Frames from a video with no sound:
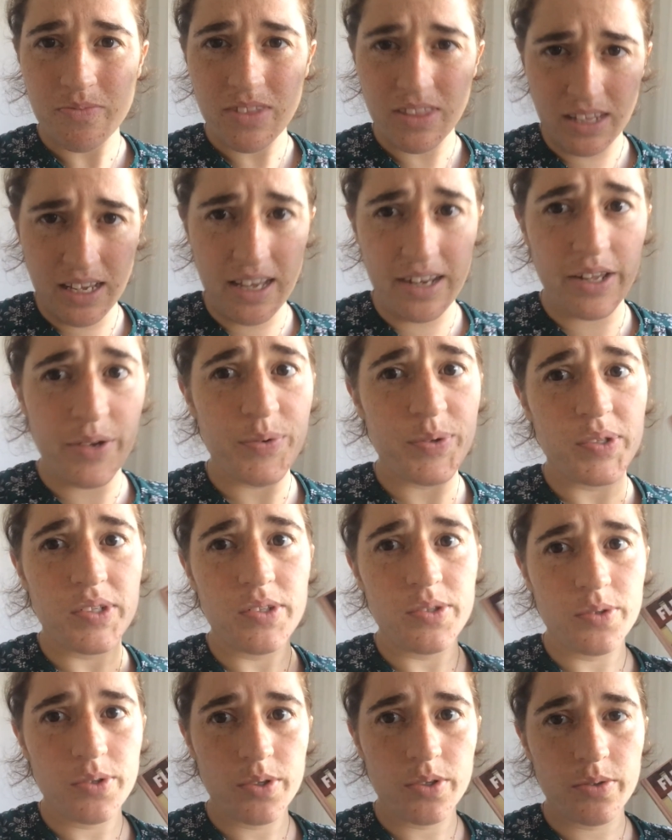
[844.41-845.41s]
and I
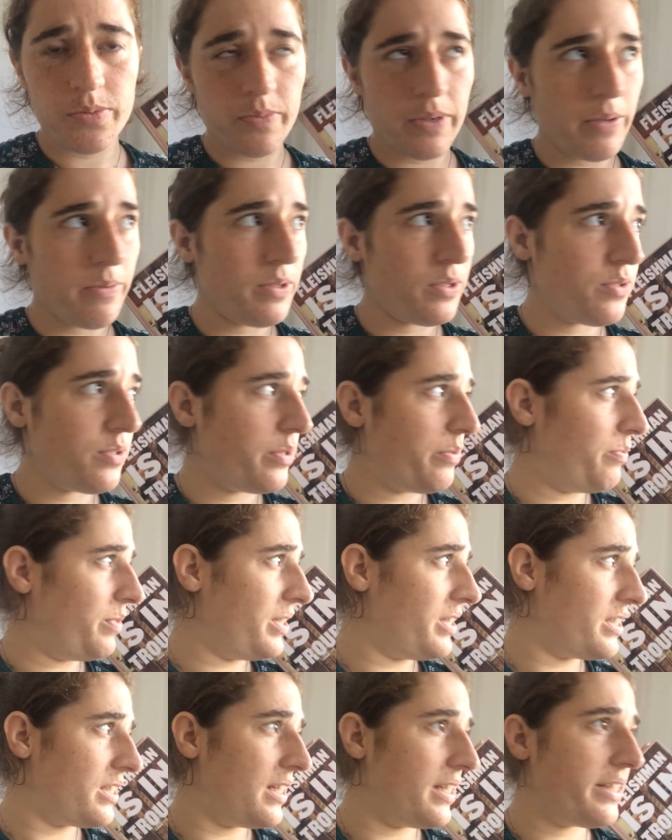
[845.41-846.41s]
wanted to go maybe to the
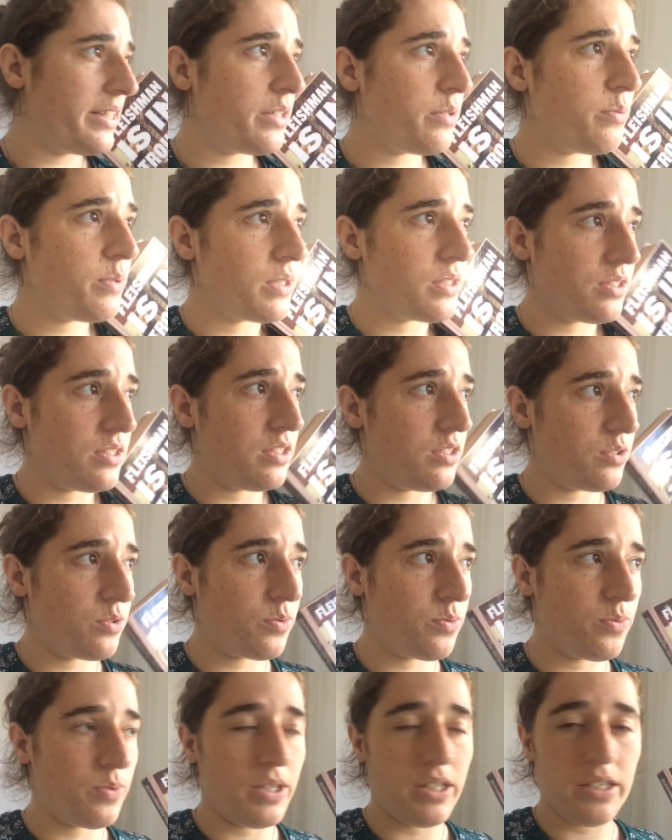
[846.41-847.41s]
beach later because it's
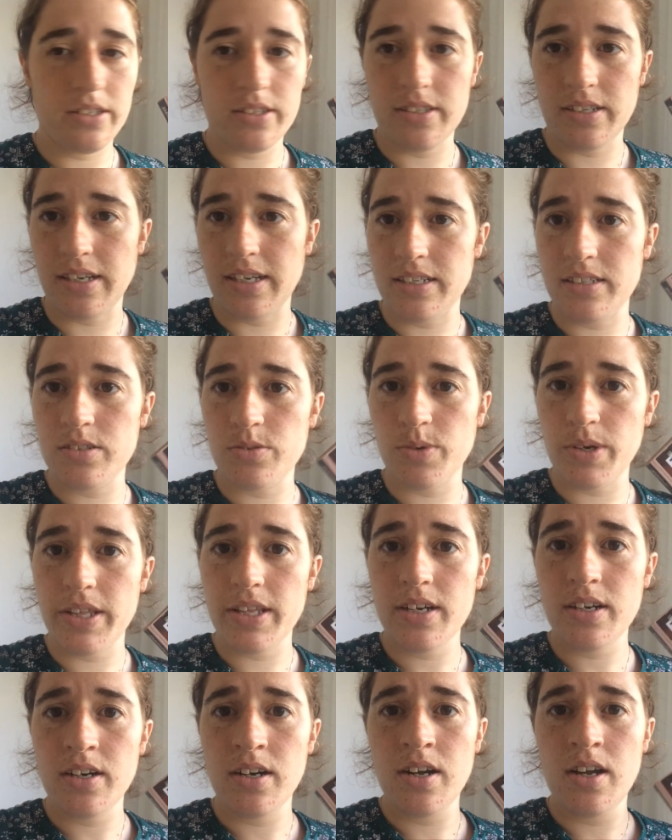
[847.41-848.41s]
quite nice
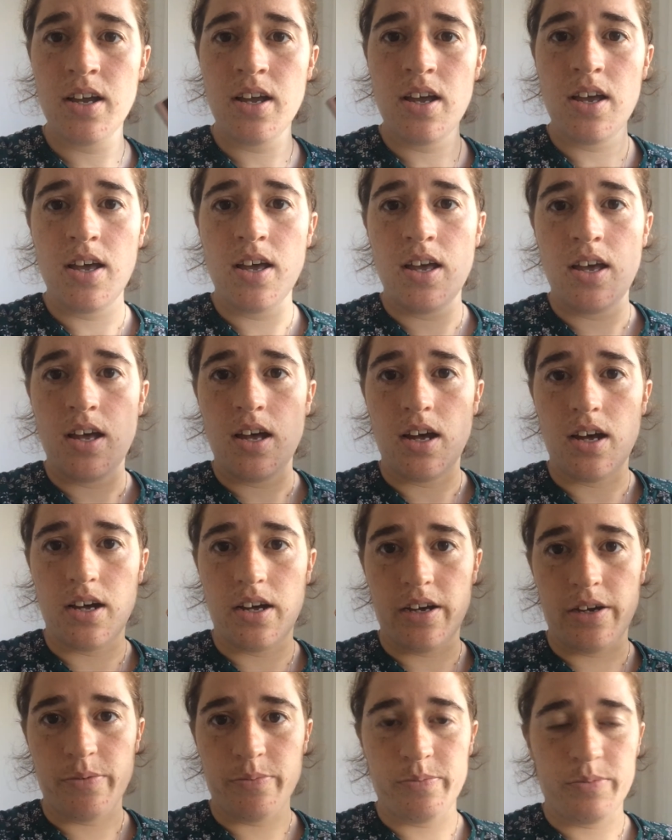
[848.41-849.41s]
weather,
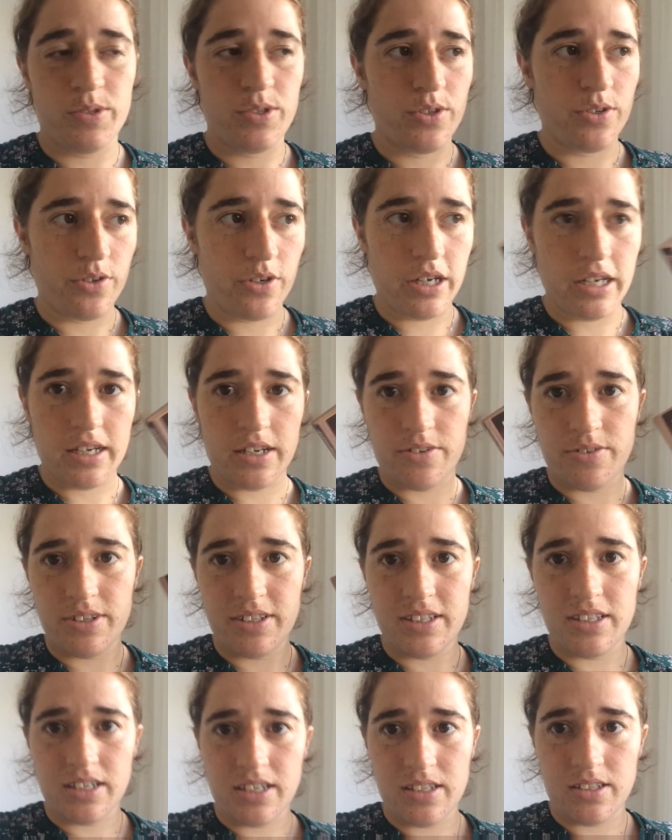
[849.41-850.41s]
so I can
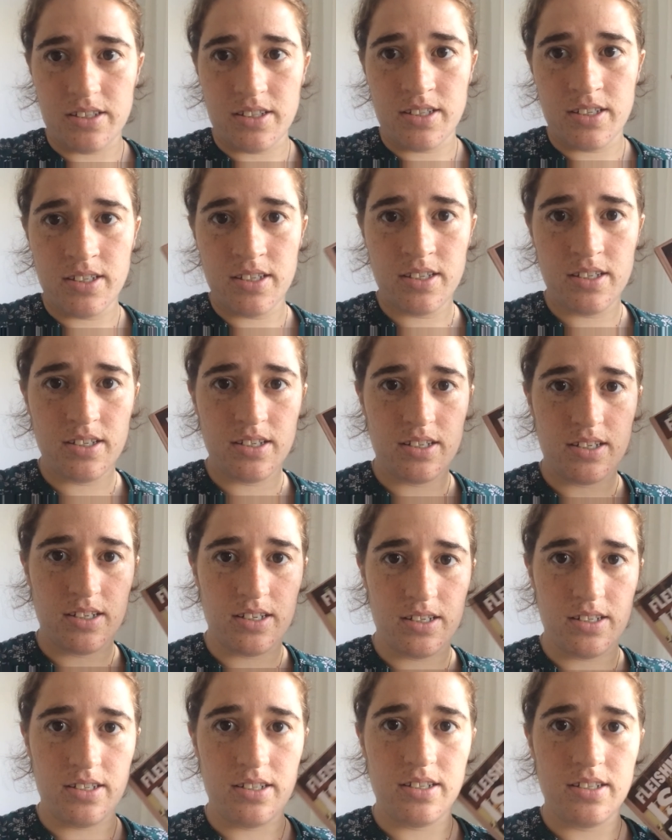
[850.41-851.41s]
read that
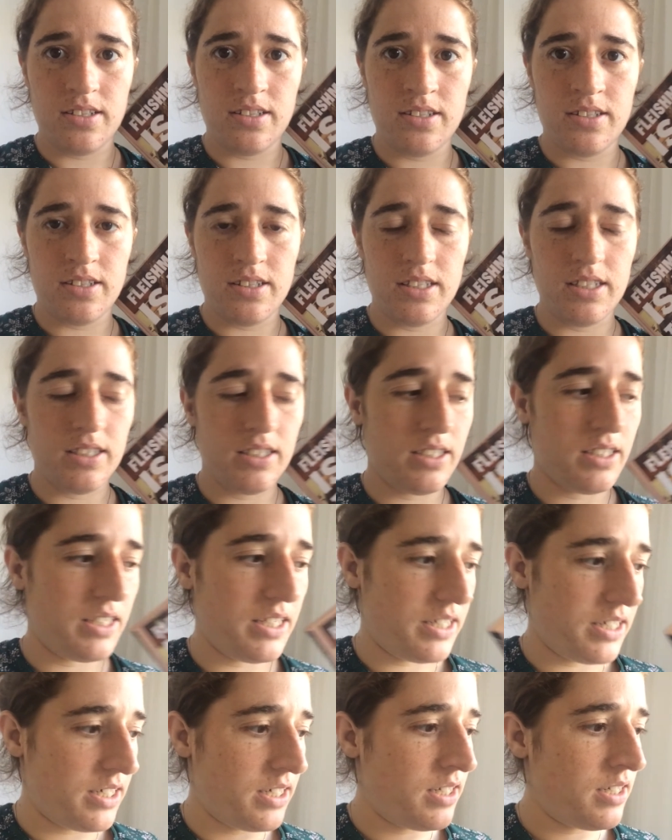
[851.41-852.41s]
this
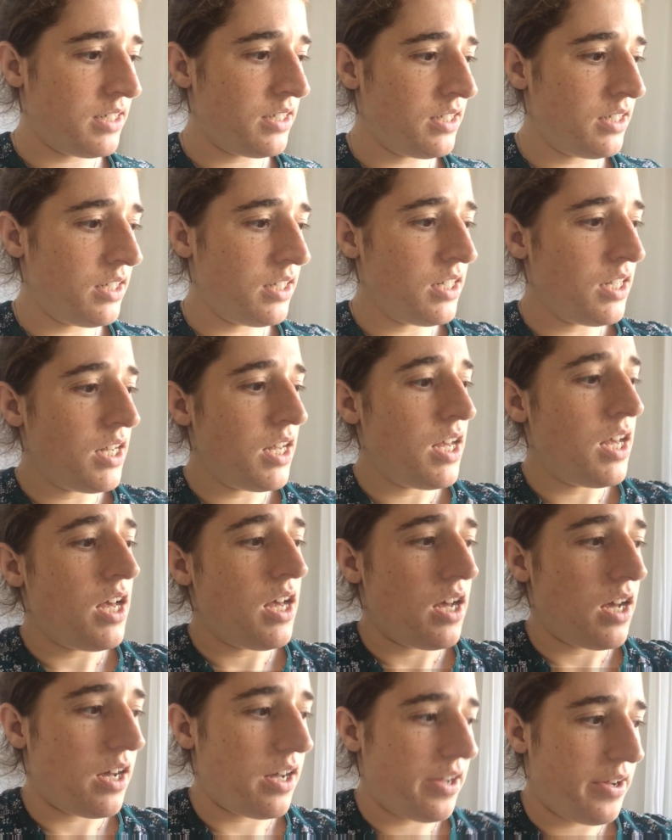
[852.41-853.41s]
there.
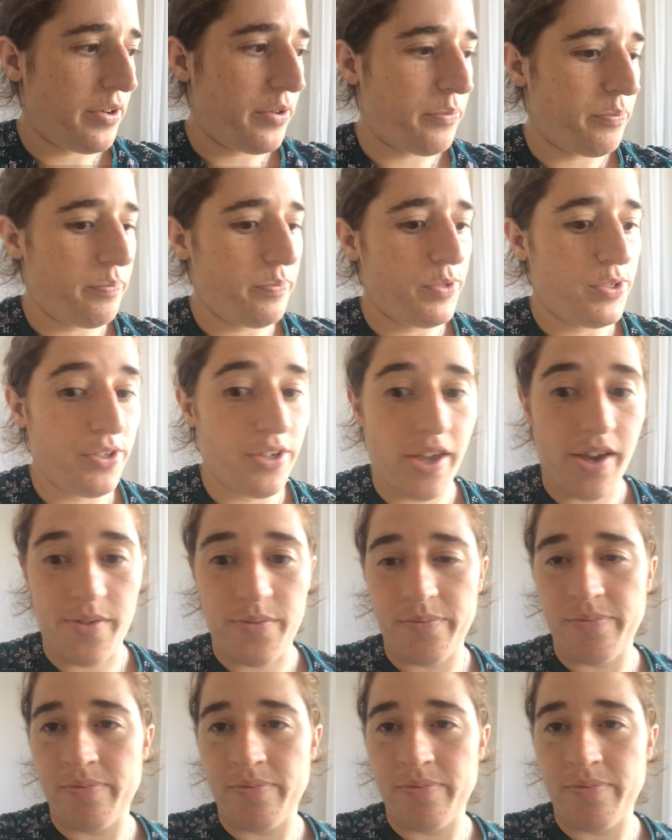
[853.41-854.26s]
So yeah,